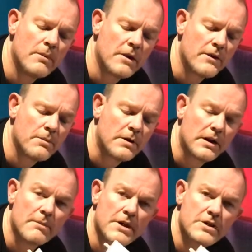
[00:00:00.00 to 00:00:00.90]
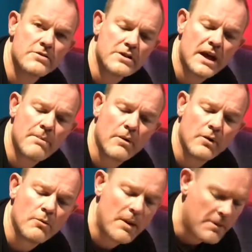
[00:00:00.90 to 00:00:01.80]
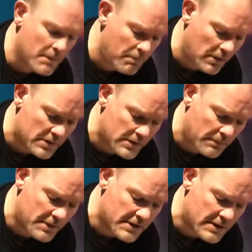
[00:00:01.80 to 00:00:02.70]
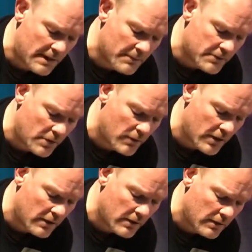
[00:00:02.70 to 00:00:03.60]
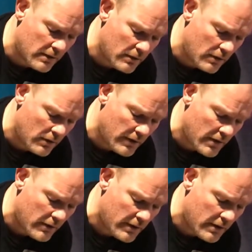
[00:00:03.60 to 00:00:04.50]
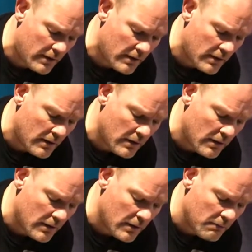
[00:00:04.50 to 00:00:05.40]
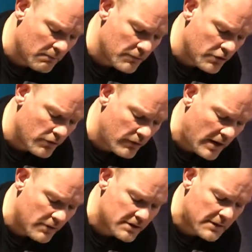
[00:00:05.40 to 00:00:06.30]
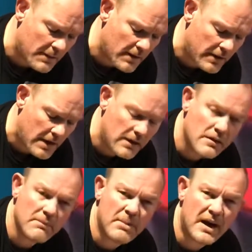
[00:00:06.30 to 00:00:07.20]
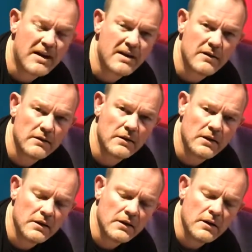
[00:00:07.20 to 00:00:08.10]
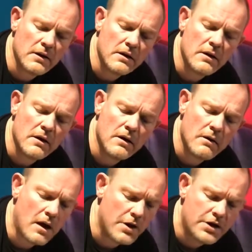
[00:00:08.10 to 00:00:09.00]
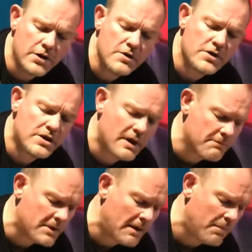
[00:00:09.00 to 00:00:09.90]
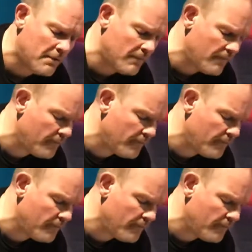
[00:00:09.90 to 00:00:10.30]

you might have to put a little bit extra tape on, or maybe you can pull this little piece of tape that was holding it on there and then turn it around or something like that. But a huge thumbs up